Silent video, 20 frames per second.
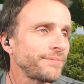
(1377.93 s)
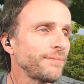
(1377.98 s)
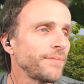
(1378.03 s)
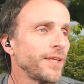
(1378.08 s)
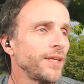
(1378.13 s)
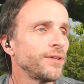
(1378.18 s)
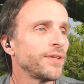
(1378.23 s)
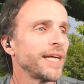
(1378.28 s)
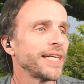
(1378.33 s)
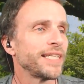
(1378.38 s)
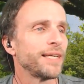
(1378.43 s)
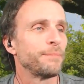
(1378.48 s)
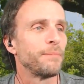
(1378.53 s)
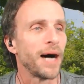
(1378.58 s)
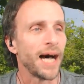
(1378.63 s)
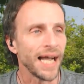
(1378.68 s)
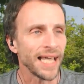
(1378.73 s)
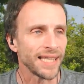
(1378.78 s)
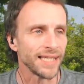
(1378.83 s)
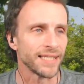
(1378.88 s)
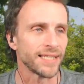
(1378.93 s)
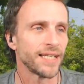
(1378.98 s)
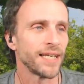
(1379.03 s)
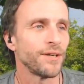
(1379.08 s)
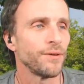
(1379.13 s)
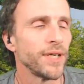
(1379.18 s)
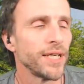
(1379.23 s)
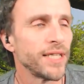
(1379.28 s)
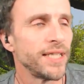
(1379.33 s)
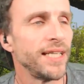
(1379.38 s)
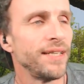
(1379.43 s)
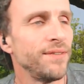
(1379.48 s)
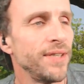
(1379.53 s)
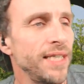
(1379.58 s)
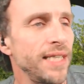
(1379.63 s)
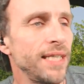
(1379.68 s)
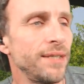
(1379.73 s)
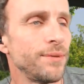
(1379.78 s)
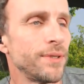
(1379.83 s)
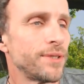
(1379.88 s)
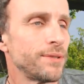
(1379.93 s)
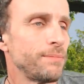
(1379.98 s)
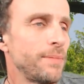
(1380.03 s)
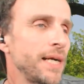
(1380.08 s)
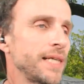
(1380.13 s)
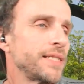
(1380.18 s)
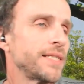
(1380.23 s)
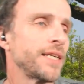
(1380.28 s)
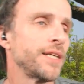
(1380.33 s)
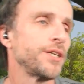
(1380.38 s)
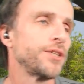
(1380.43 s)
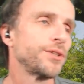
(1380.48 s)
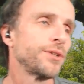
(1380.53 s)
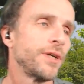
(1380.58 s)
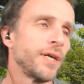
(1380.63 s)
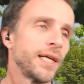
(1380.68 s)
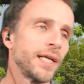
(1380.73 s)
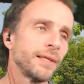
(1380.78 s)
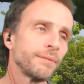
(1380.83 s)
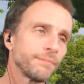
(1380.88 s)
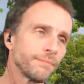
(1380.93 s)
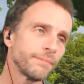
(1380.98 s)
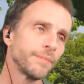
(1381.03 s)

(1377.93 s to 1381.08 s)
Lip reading: You'd like to buy this Secret DVD with my signature on it.